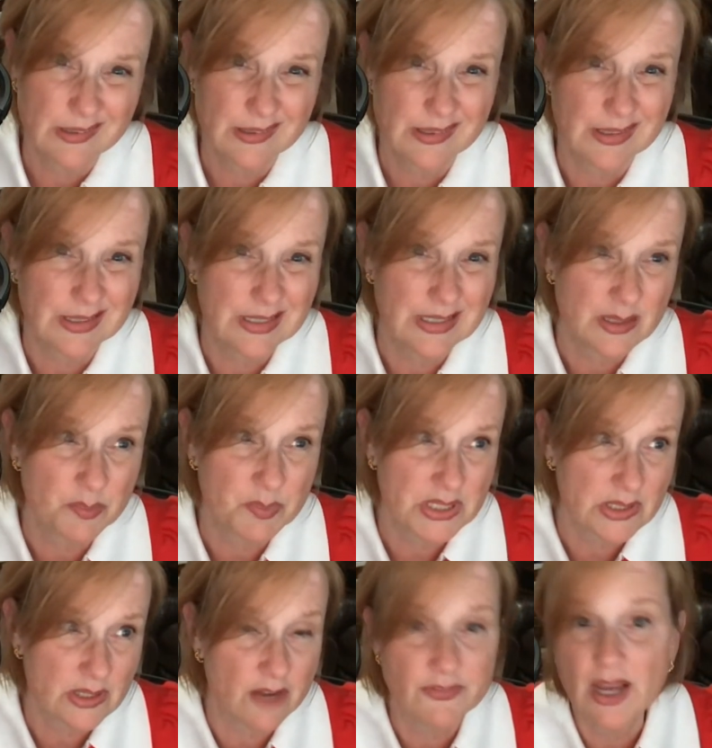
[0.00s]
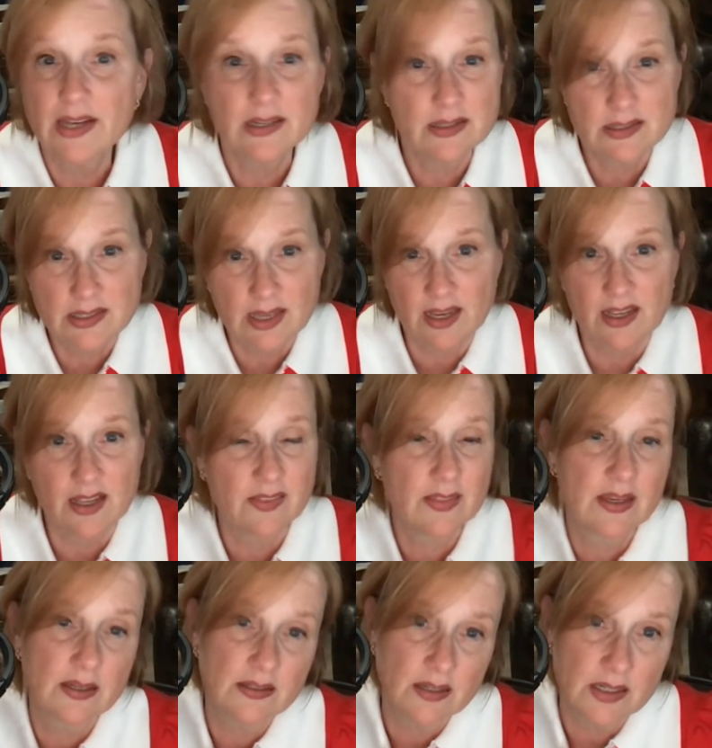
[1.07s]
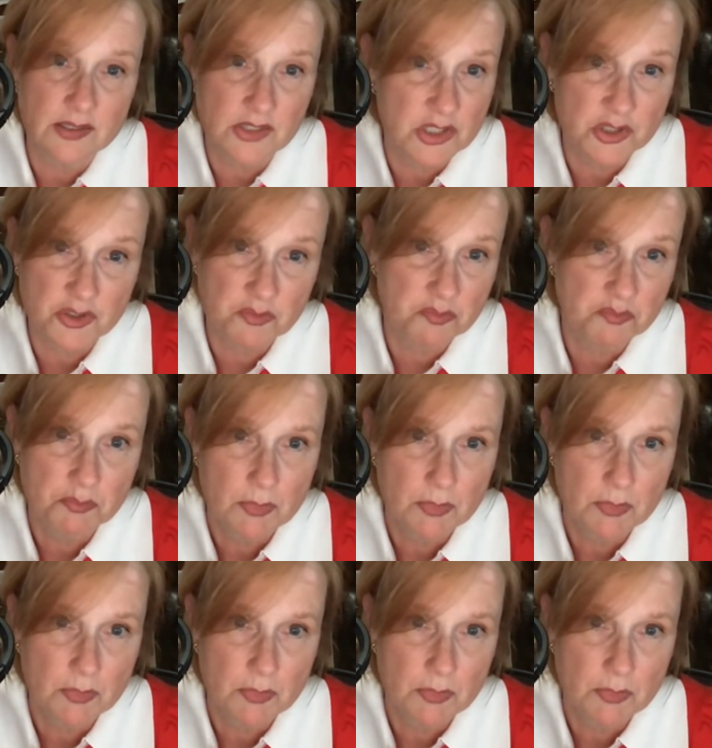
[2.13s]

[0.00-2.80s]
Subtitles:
you're going to need to piss off. I didn't say anything. I just